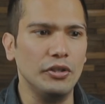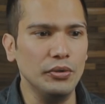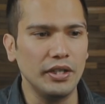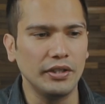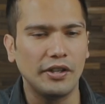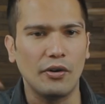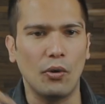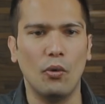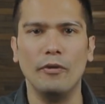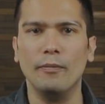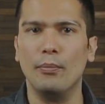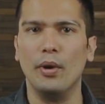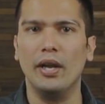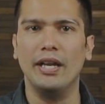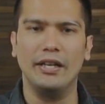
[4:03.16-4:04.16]
using their own
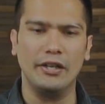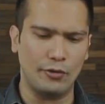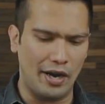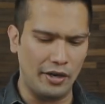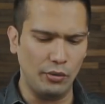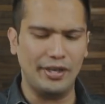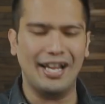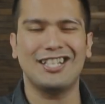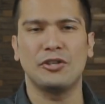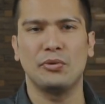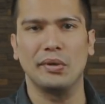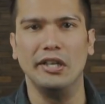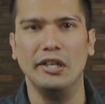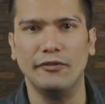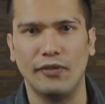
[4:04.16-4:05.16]
brain, trying to test
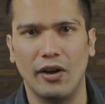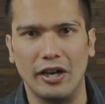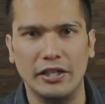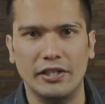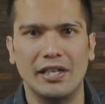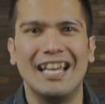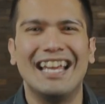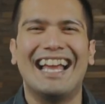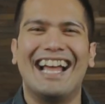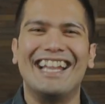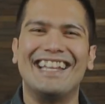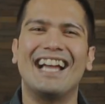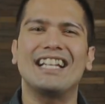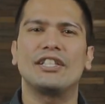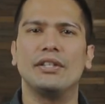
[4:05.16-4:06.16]
really fast,
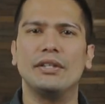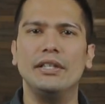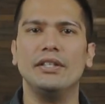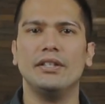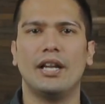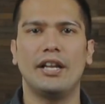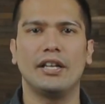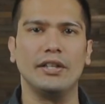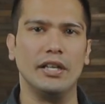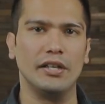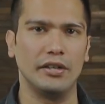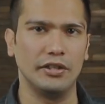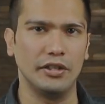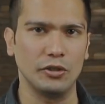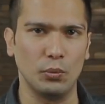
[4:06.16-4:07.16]
and that's the reason I
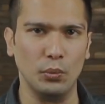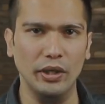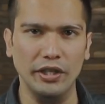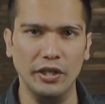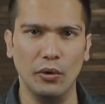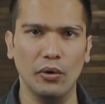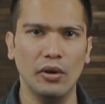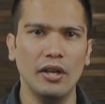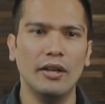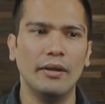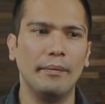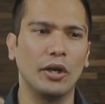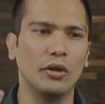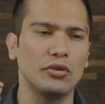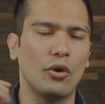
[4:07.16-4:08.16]
created this video,
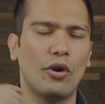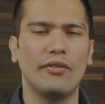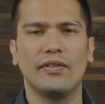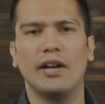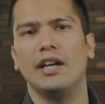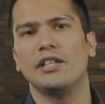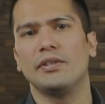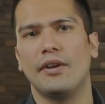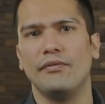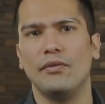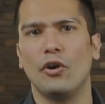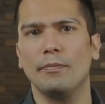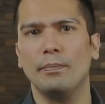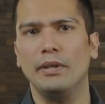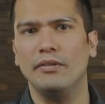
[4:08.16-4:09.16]
because a lot of guys have
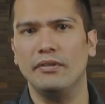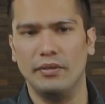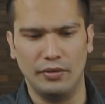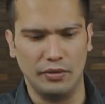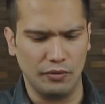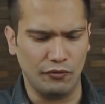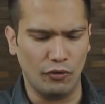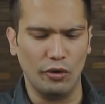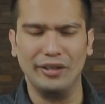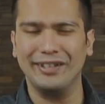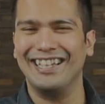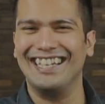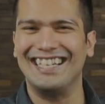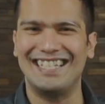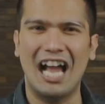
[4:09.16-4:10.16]
not been, following
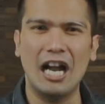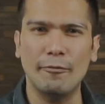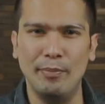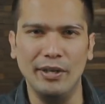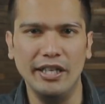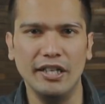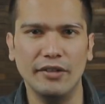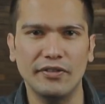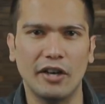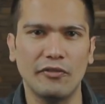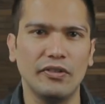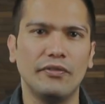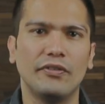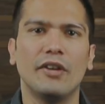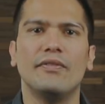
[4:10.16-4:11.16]
the exact PDF that
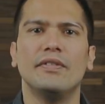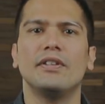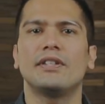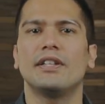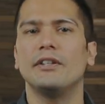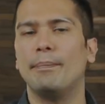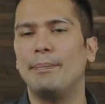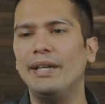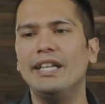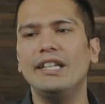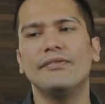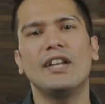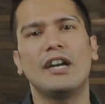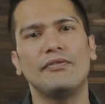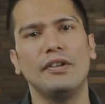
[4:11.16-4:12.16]
we have given us, and the
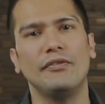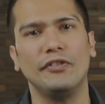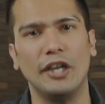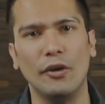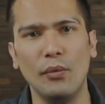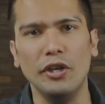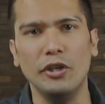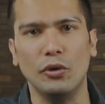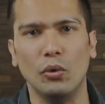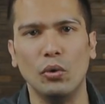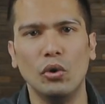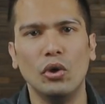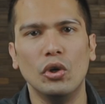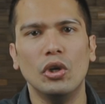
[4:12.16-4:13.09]
PDF that we've given you